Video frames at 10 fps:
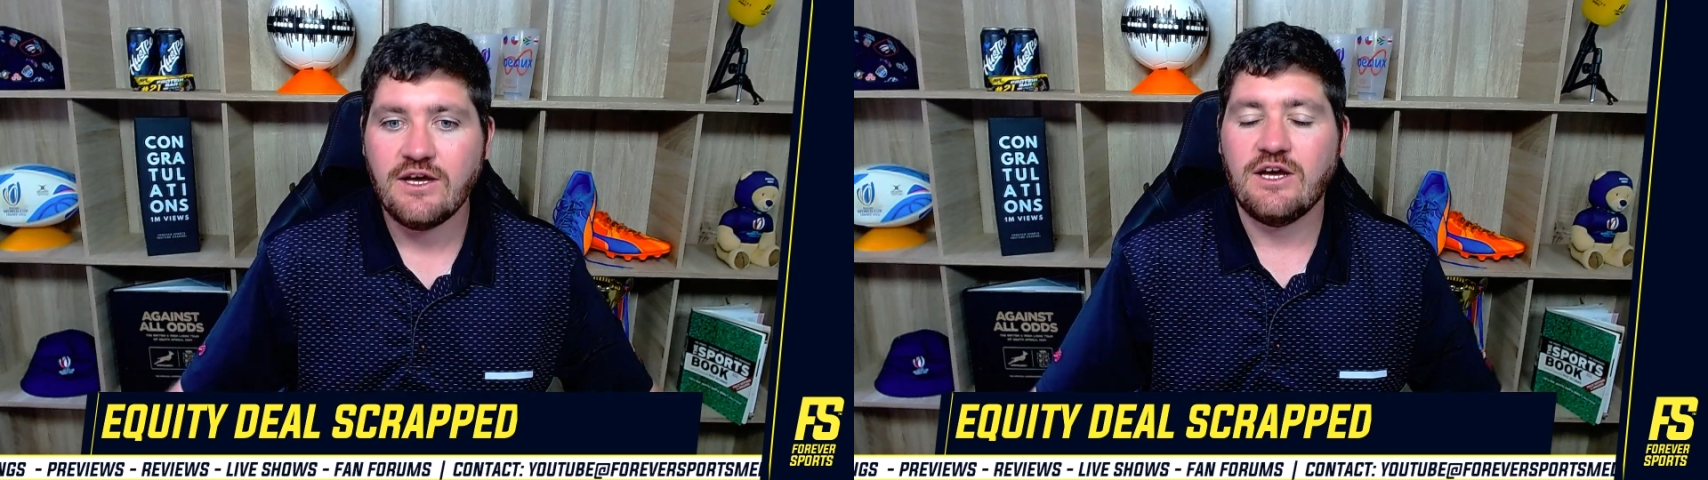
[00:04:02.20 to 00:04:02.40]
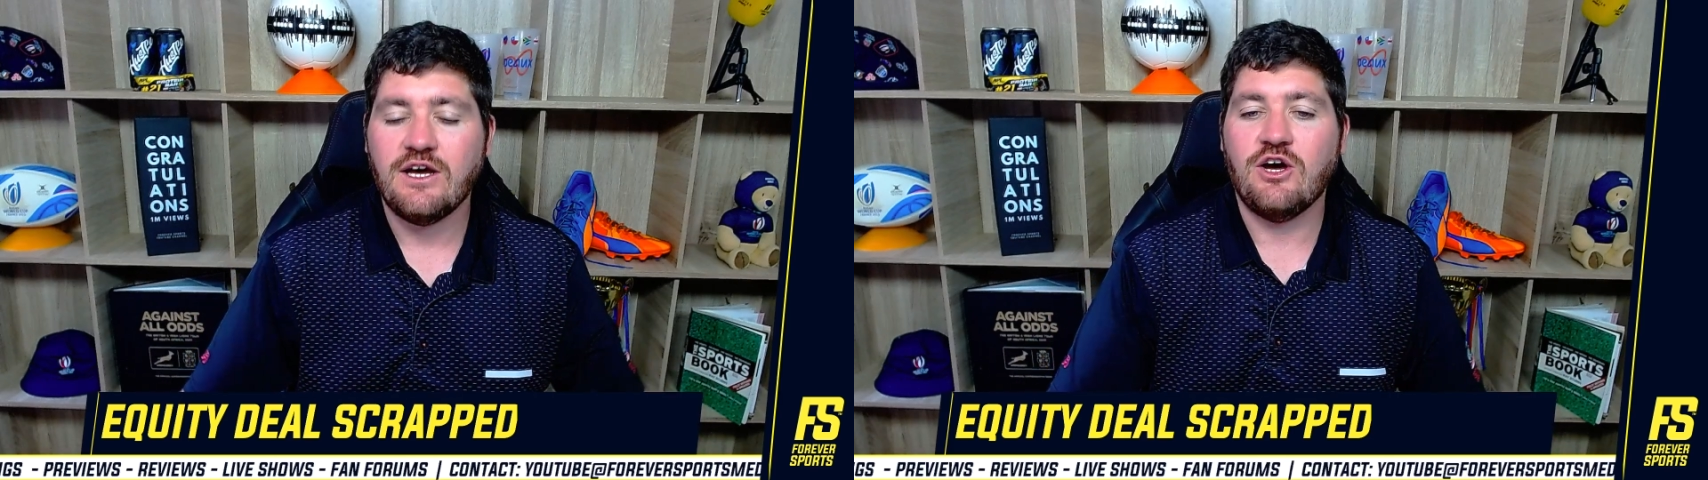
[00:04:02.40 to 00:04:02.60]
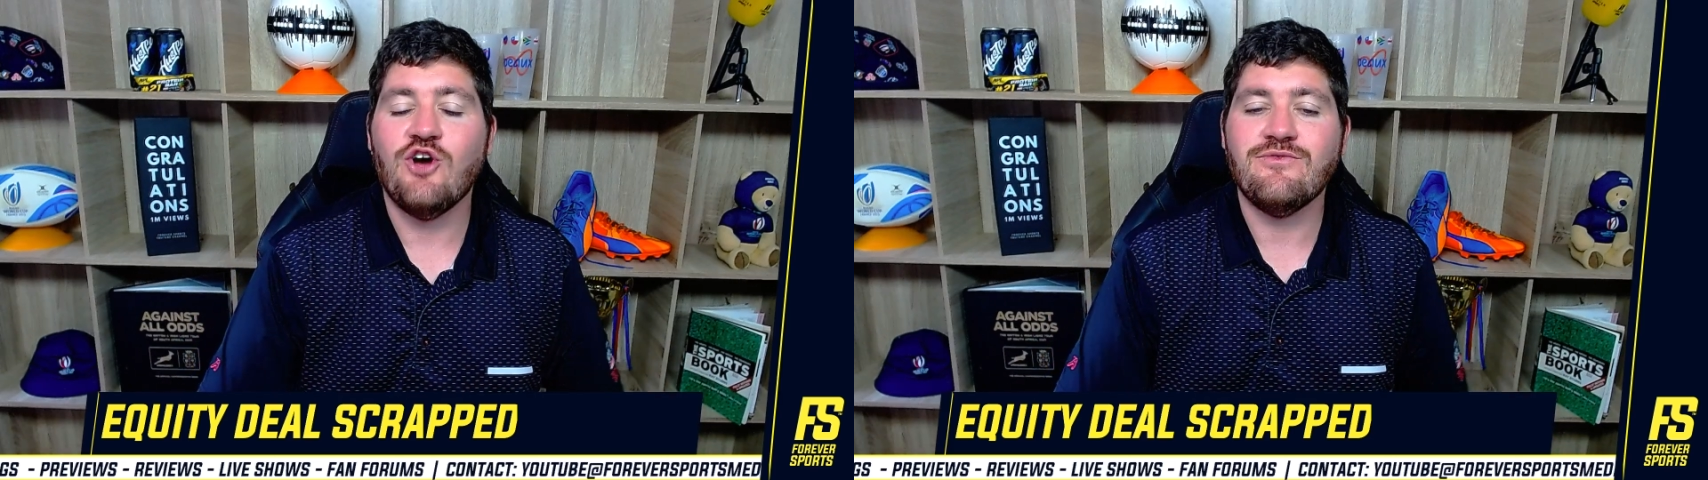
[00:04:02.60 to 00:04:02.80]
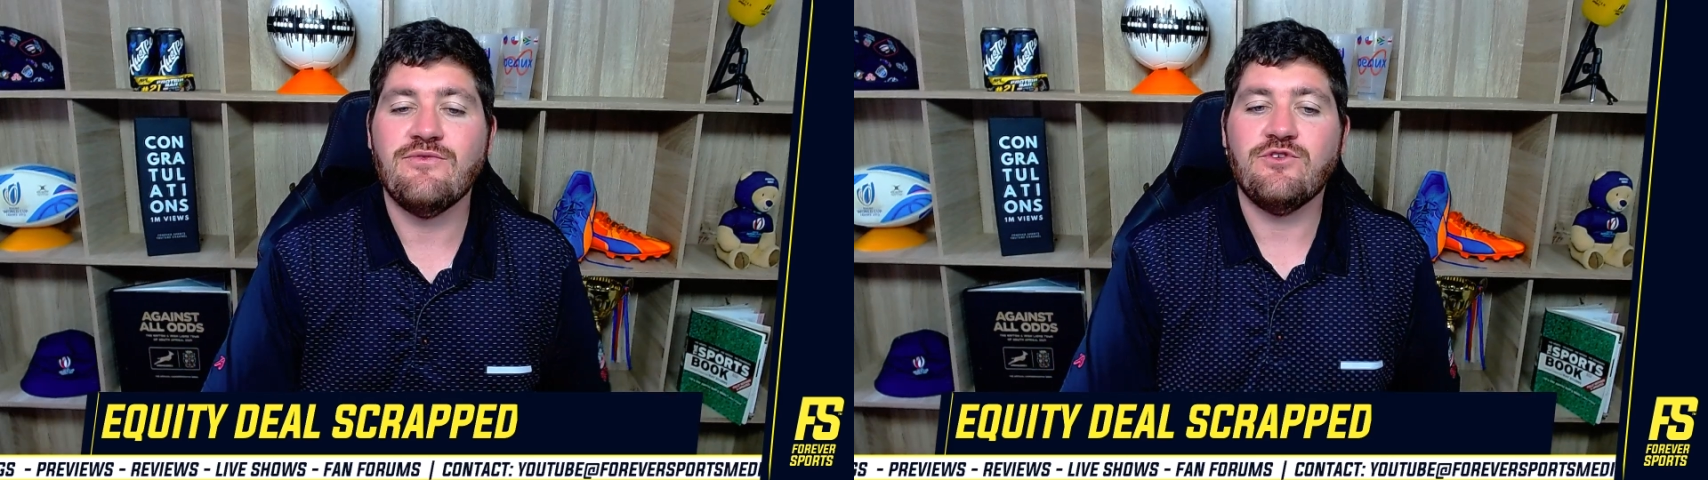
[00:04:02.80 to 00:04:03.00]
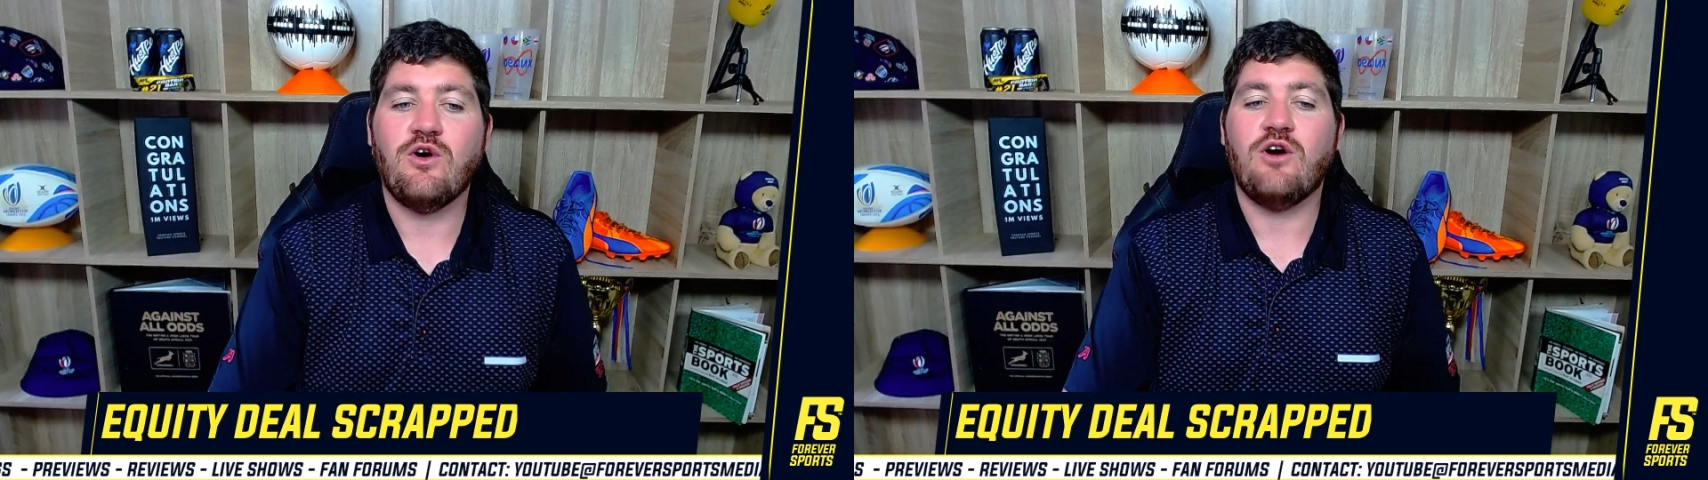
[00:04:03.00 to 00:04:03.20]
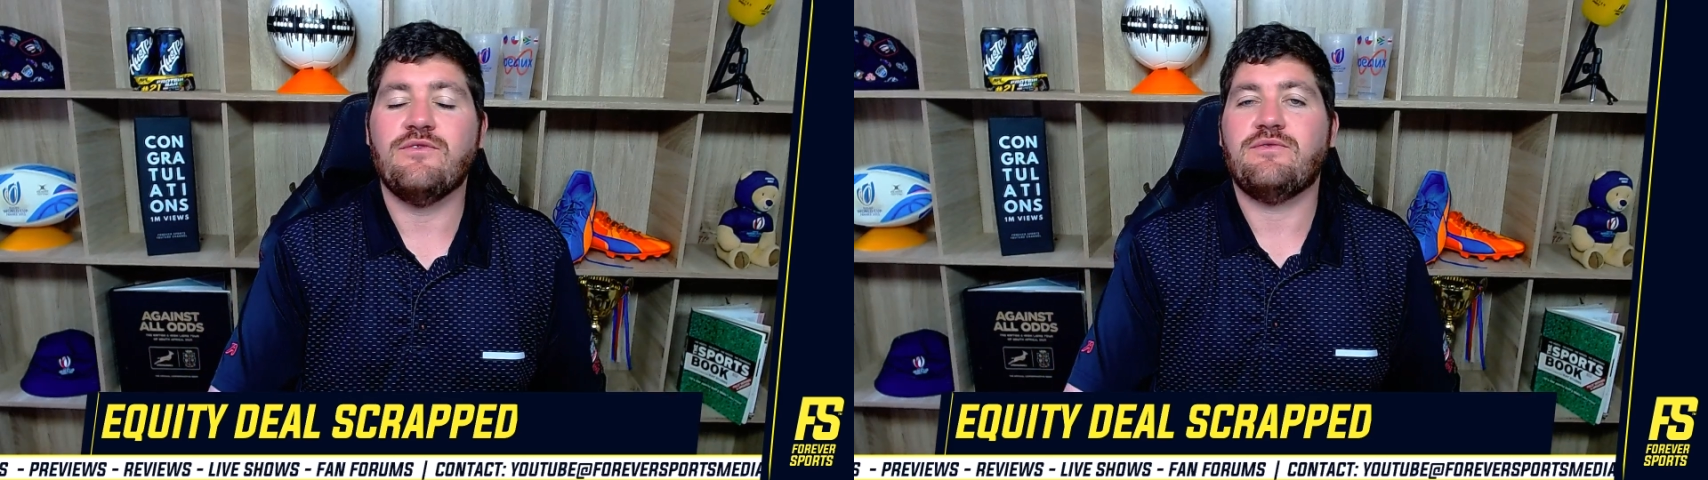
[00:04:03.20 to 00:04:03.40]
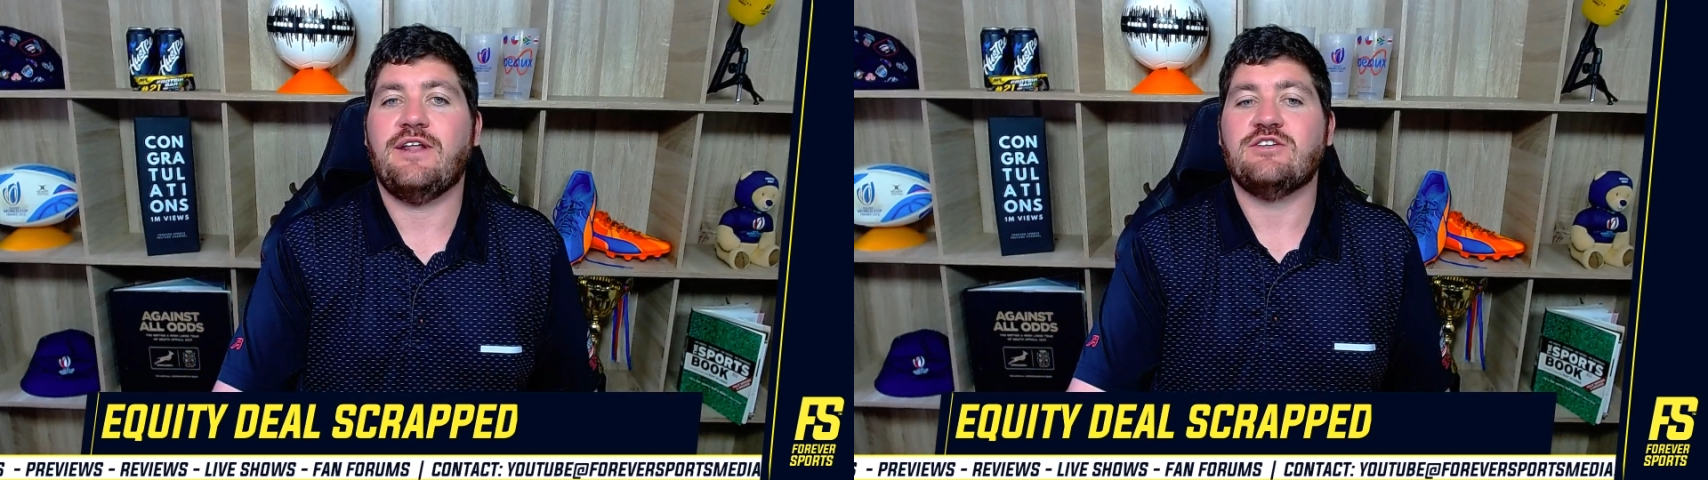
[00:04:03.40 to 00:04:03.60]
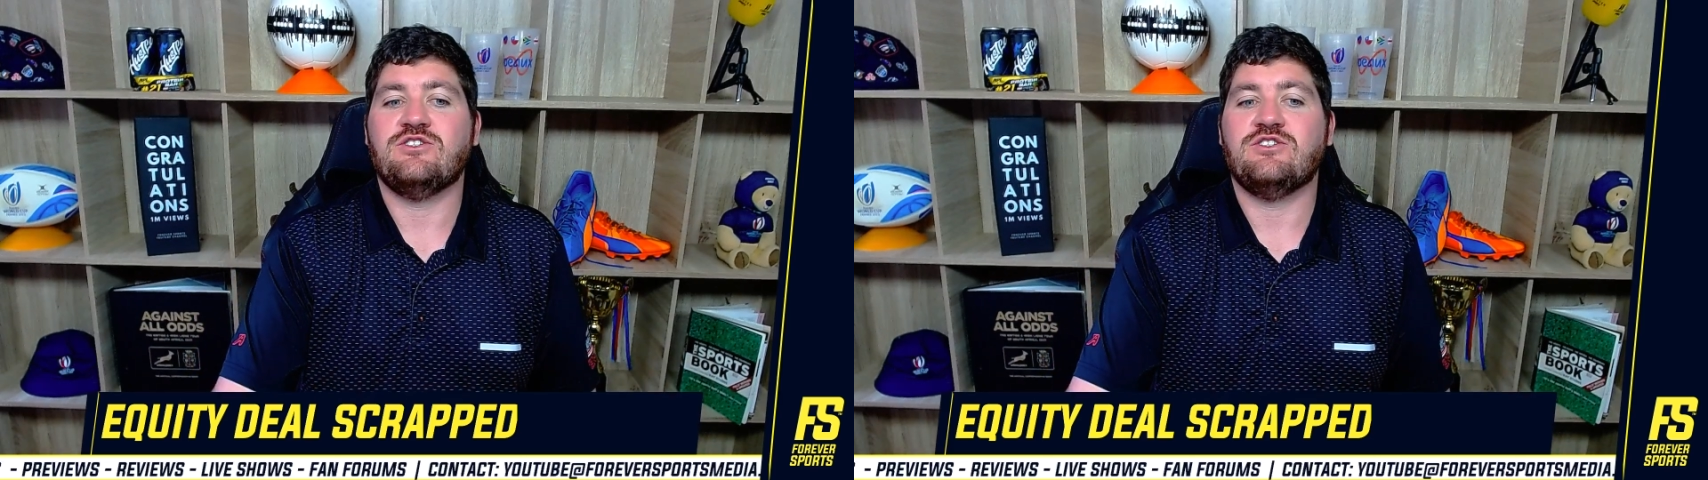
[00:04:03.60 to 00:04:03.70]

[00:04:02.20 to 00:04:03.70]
overview of the financial